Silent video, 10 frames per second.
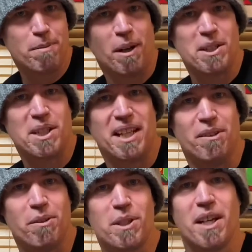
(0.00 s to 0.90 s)

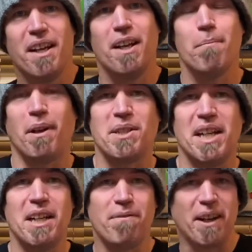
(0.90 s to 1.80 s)
skills by
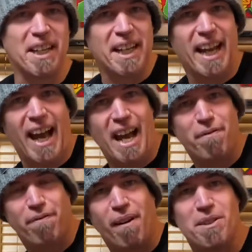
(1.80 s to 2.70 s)
seeing if I could get a
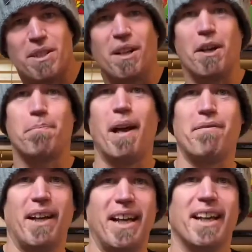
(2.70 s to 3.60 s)
frontside
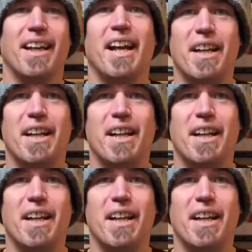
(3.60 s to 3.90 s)
pivot in the